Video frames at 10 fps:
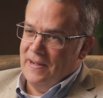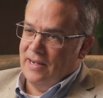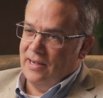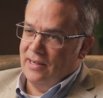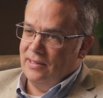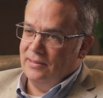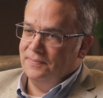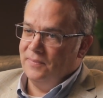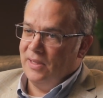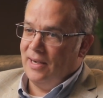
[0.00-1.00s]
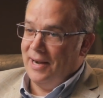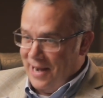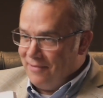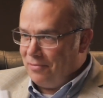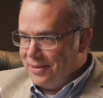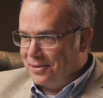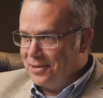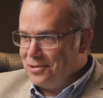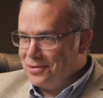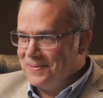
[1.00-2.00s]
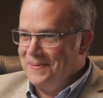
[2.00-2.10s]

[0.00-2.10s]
Uh, I have read this.